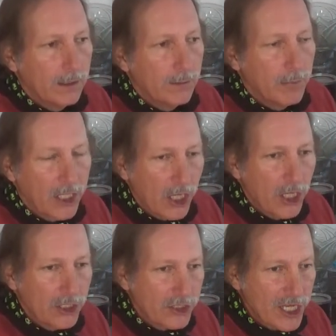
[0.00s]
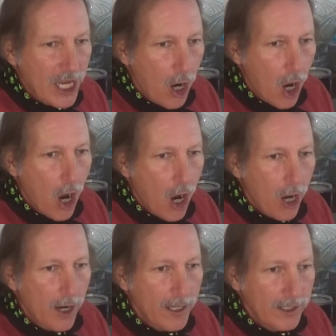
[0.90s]
Because the
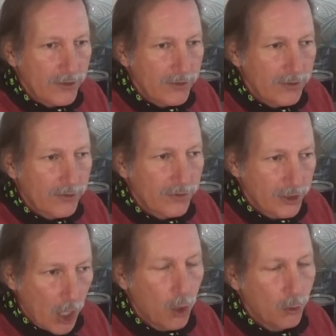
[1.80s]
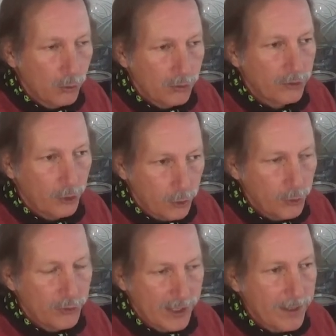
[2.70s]
R goes
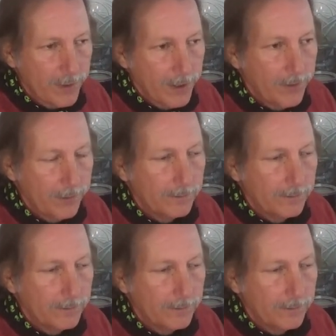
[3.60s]
to zero.